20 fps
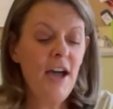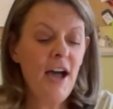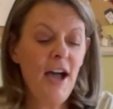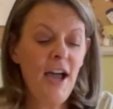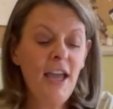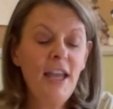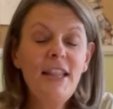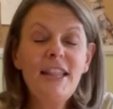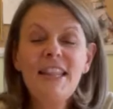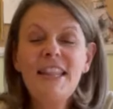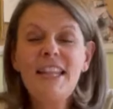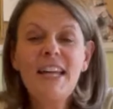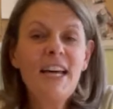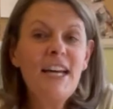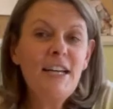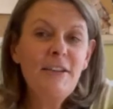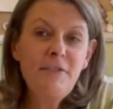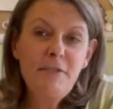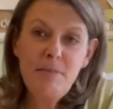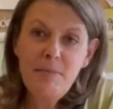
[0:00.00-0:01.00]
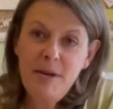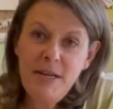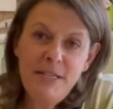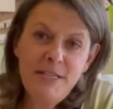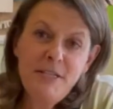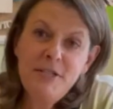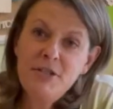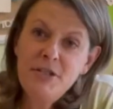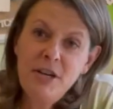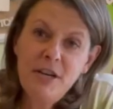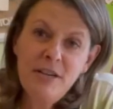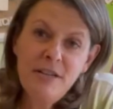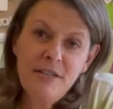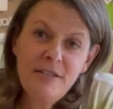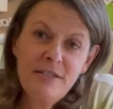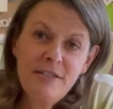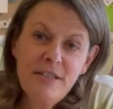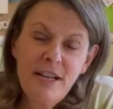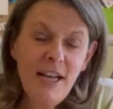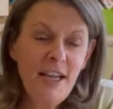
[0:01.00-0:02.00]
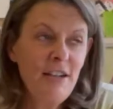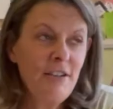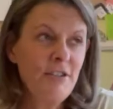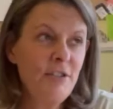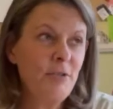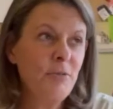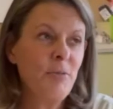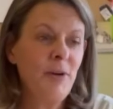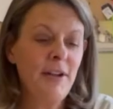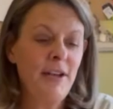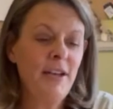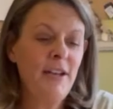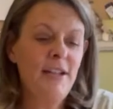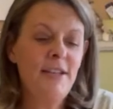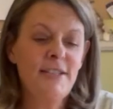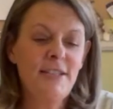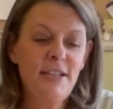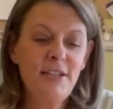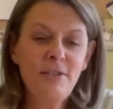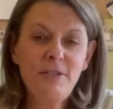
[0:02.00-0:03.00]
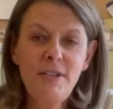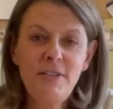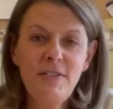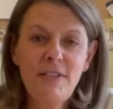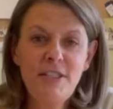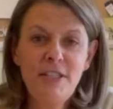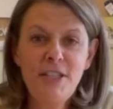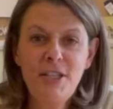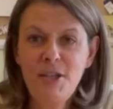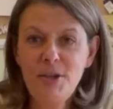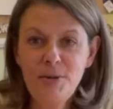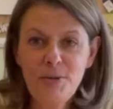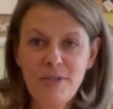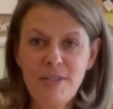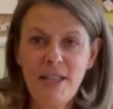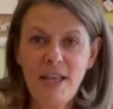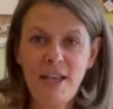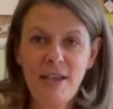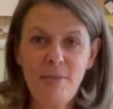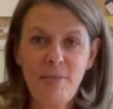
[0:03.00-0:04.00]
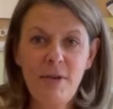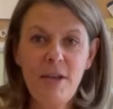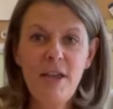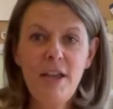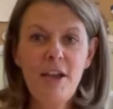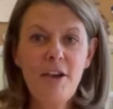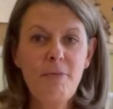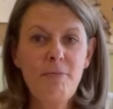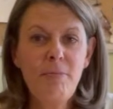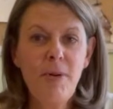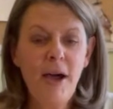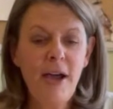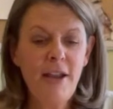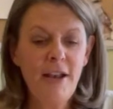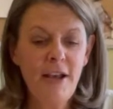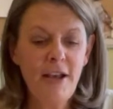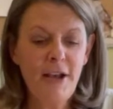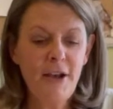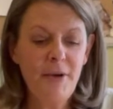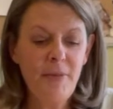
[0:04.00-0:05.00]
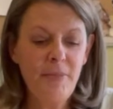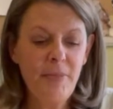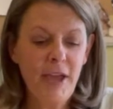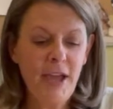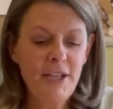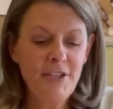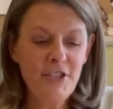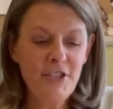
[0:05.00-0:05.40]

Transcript: I love mason jars. I don't know what it is. I don't even use them, but I